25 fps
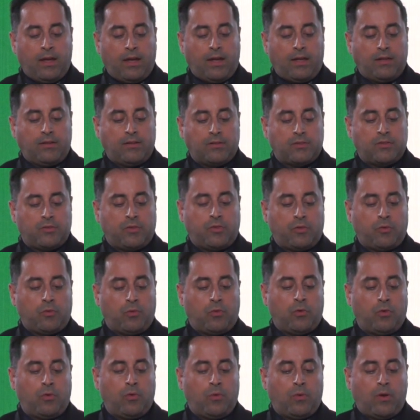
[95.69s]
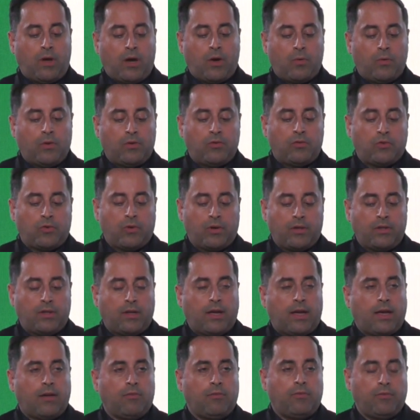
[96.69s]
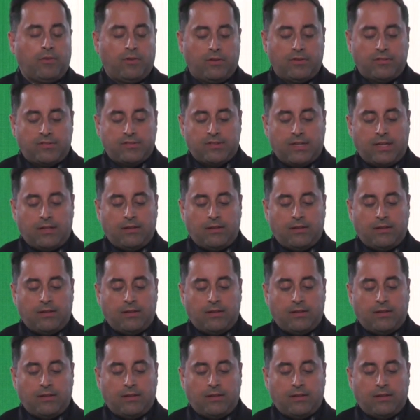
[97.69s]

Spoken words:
it is through our joint efforts